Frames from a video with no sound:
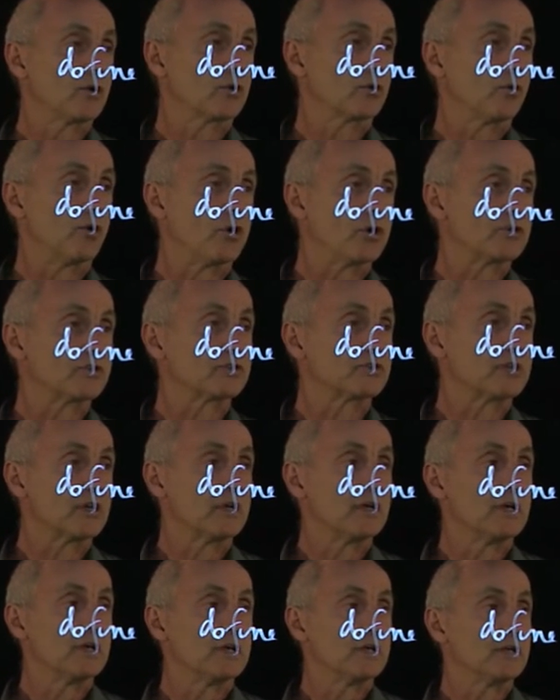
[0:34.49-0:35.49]
cross
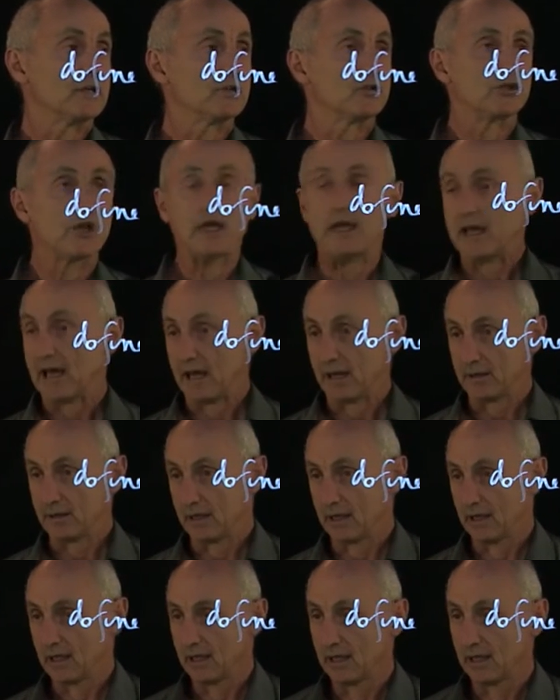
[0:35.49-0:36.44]
J hat.